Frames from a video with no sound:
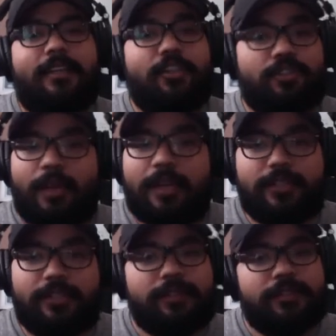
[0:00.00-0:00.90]

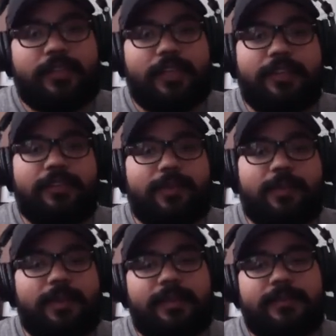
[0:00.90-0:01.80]
construction is a different
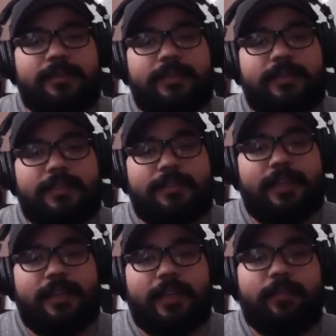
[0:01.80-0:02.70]
beast. It's
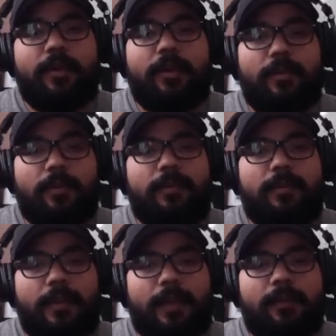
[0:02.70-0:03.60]

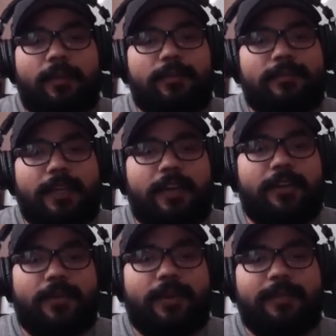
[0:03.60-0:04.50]
it will tear
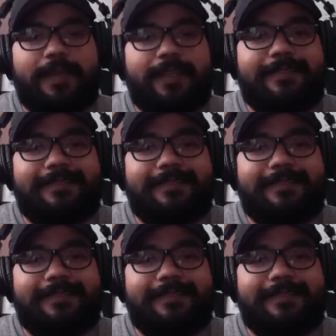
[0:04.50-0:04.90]
you up and